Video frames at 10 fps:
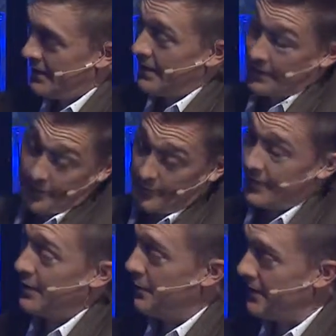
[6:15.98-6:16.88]
another
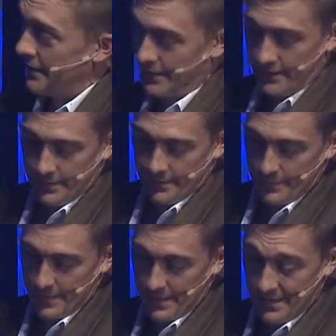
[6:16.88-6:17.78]
city, meet the
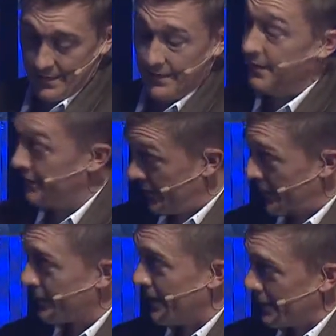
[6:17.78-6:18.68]

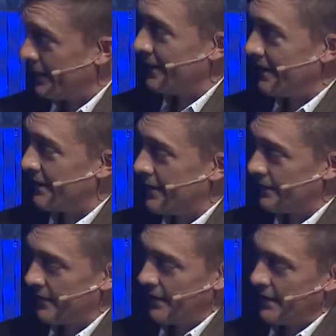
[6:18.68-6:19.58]
GMIC family in another
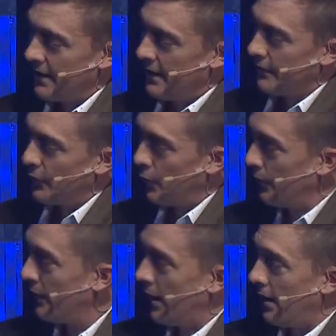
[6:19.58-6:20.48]
city.
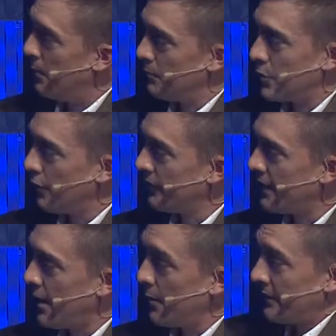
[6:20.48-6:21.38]
So closing
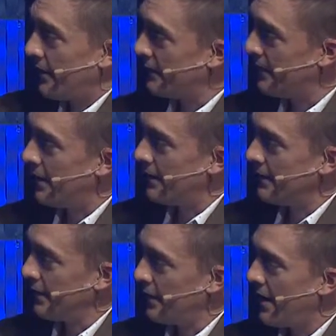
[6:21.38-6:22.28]
comments on the
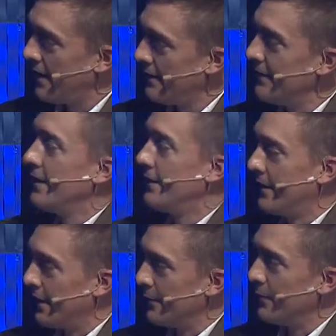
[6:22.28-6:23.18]
year ahead,
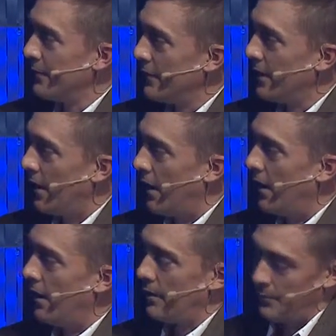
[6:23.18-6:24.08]
anything
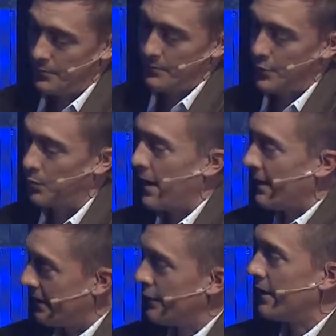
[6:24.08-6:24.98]
you're
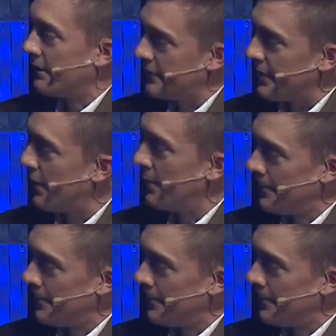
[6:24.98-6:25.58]
planning that you'd like to share?